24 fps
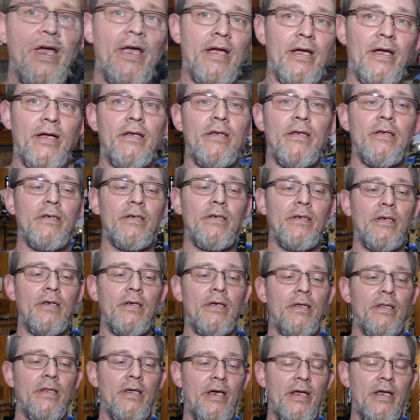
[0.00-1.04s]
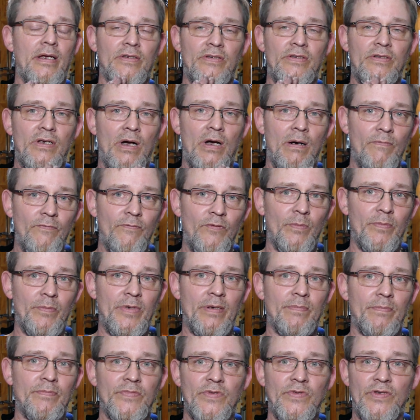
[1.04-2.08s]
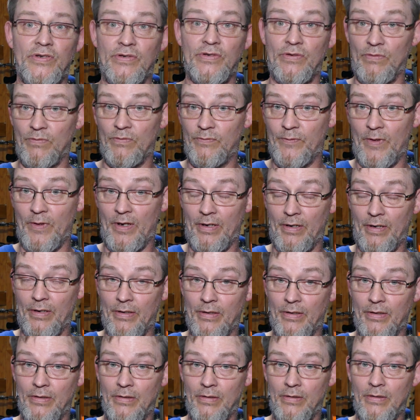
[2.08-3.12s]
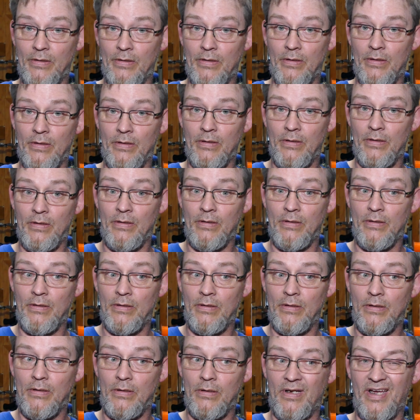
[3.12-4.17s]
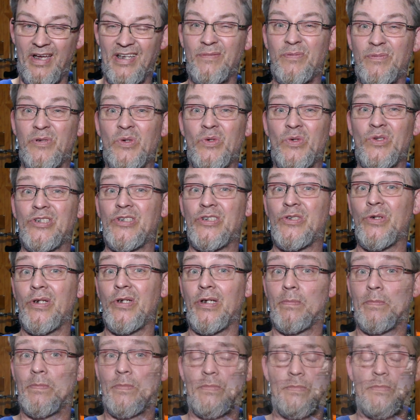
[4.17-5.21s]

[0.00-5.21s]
egg that has come from him so far has been orange green.